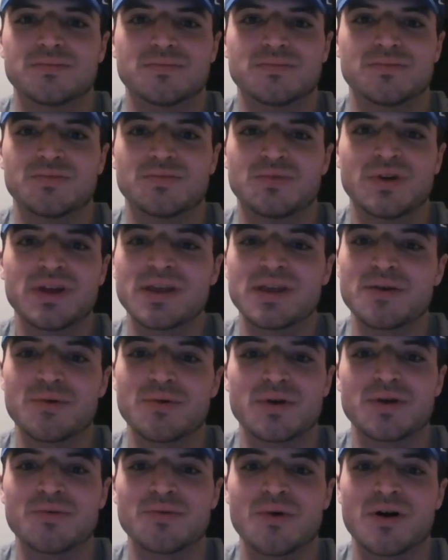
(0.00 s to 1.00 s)
really
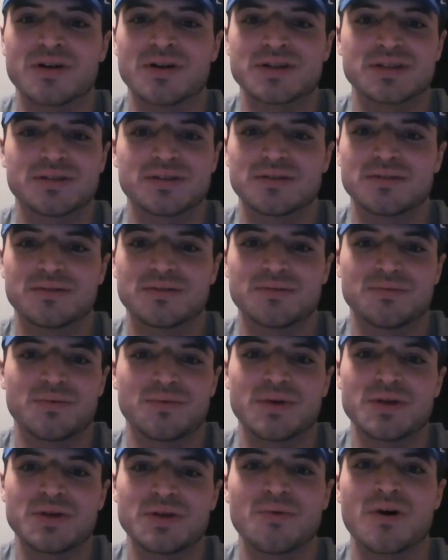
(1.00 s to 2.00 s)
what you want
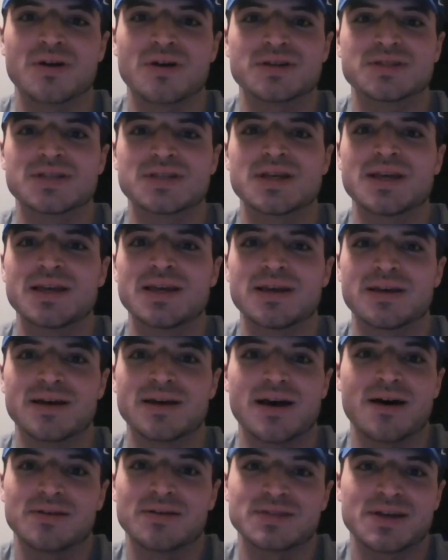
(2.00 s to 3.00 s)
to see.
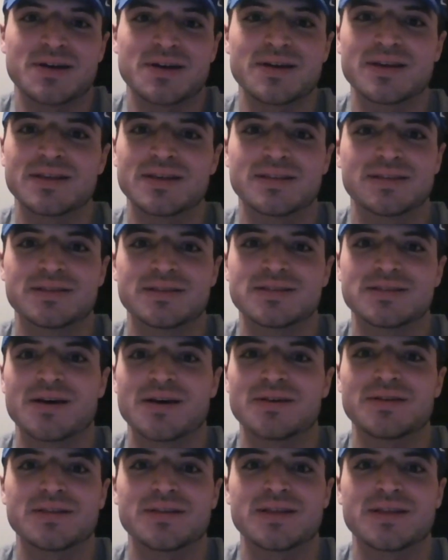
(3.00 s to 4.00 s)
I'll tell you
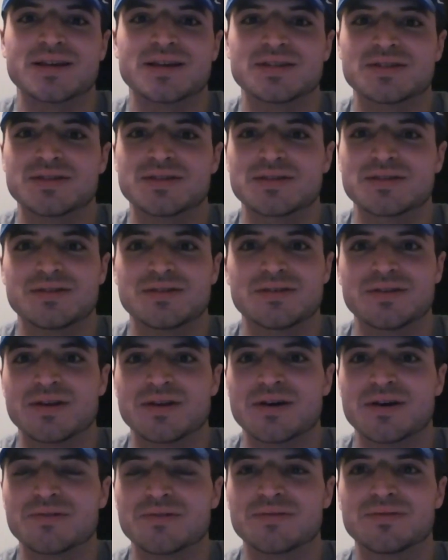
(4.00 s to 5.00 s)
this, you
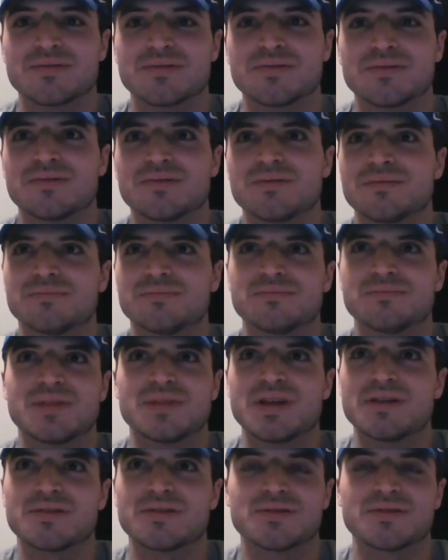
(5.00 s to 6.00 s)
know,
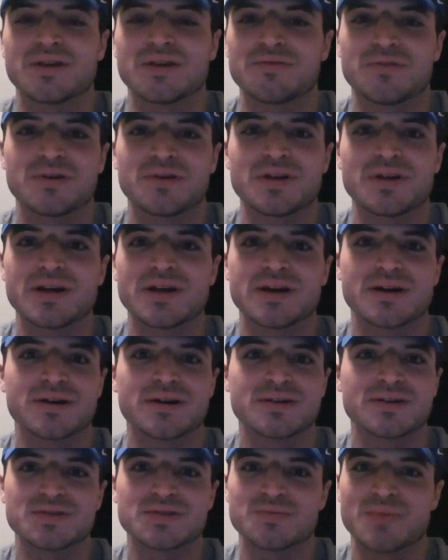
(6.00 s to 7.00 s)
either different
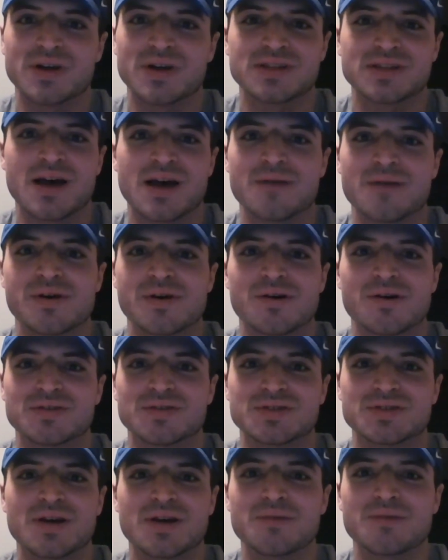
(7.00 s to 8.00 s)
years, my time at
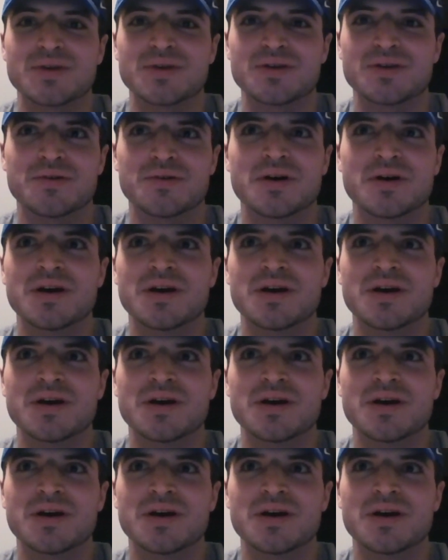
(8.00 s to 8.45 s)
OSW,